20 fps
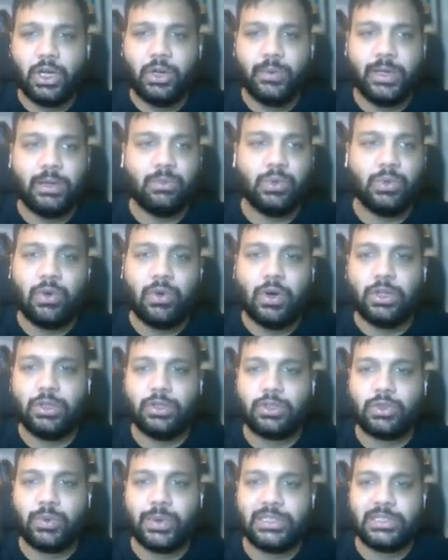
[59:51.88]
We'll move all
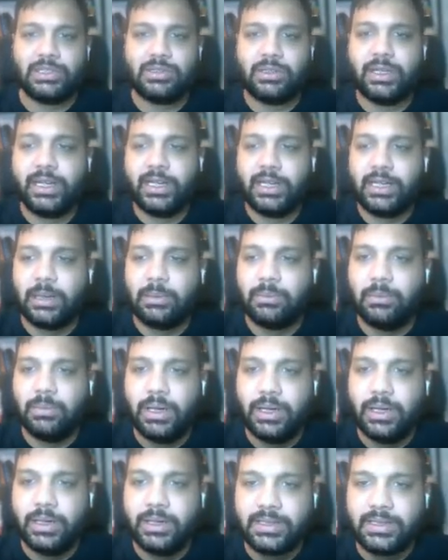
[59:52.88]
those questions to the
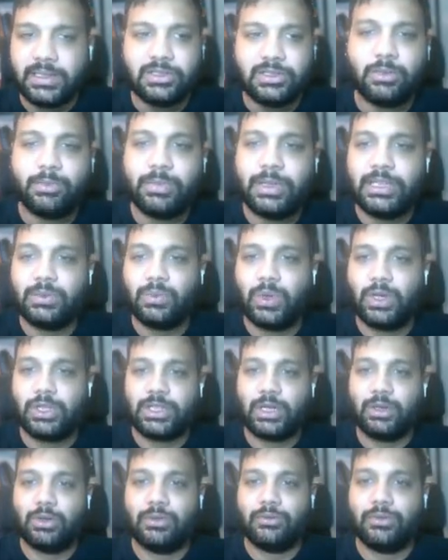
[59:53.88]
GitHub discussion. So please
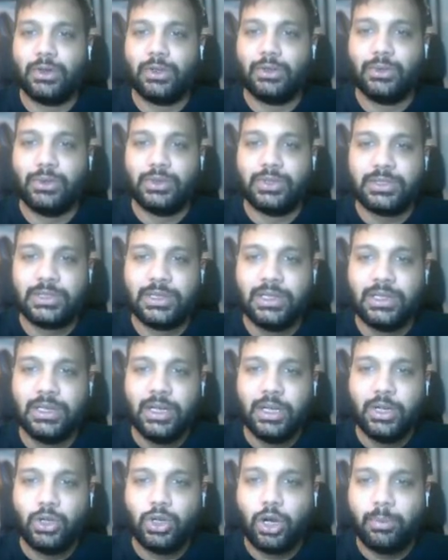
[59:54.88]
watch out for those
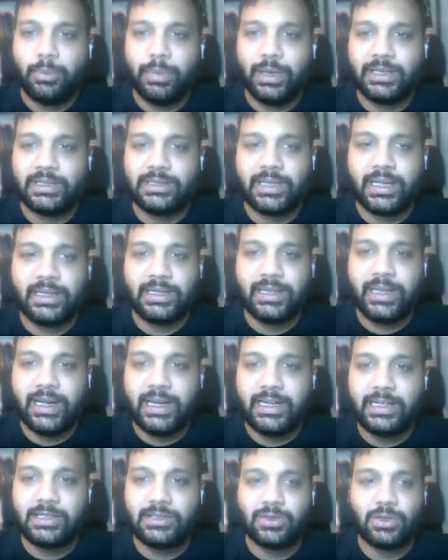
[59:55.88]
topics and
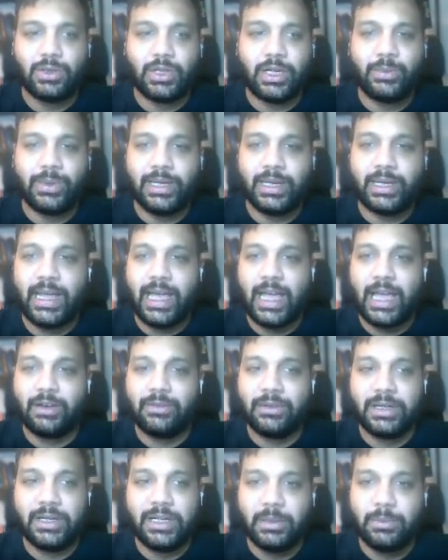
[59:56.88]
threads so that we can
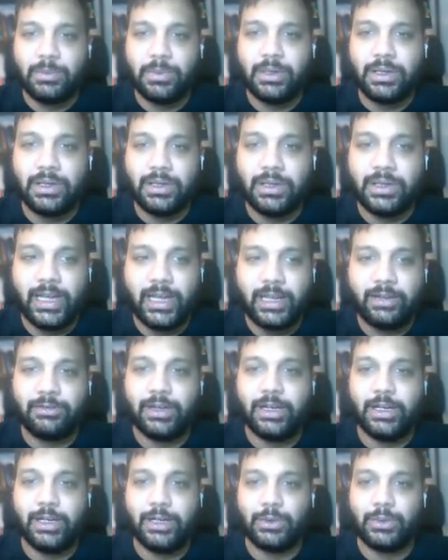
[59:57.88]
have a deeper dive
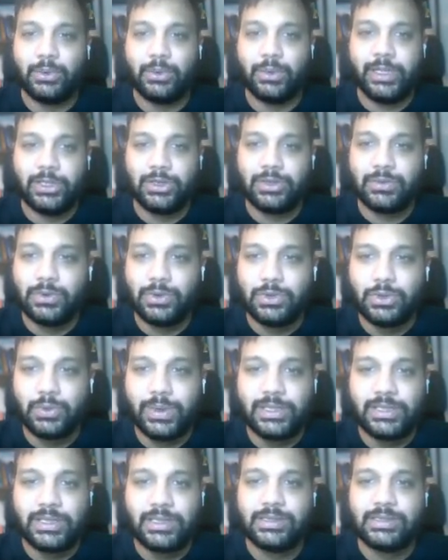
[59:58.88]
into each of those
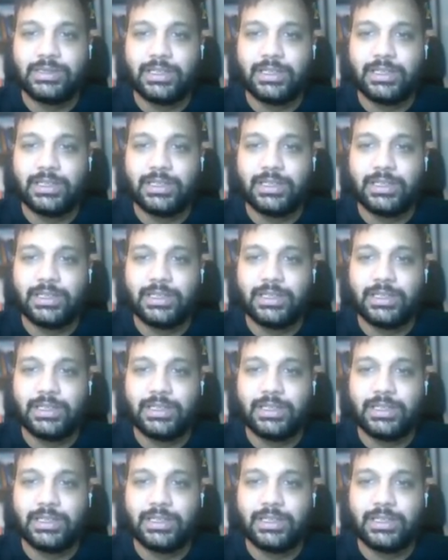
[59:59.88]
questions